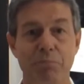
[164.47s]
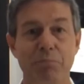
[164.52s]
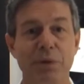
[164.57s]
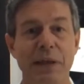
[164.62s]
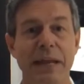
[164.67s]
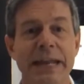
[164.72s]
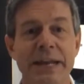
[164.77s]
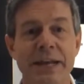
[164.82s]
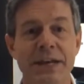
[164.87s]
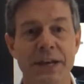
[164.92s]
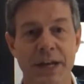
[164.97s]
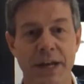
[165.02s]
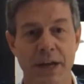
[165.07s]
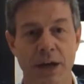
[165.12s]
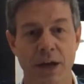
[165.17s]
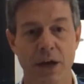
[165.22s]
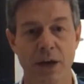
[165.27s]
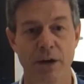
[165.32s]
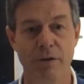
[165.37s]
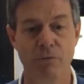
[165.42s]
blending
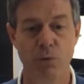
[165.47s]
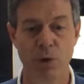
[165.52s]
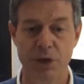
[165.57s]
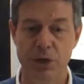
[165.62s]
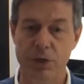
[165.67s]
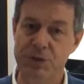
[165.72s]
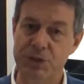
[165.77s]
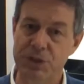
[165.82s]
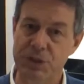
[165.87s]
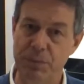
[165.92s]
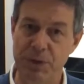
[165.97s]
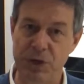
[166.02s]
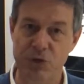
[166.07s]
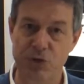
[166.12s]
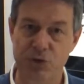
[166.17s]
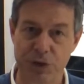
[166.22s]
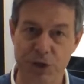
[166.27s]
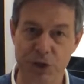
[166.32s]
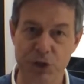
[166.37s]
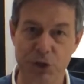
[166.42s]
of what used to be
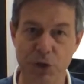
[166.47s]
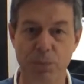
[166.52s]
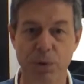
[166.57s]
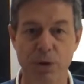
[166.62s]
traditional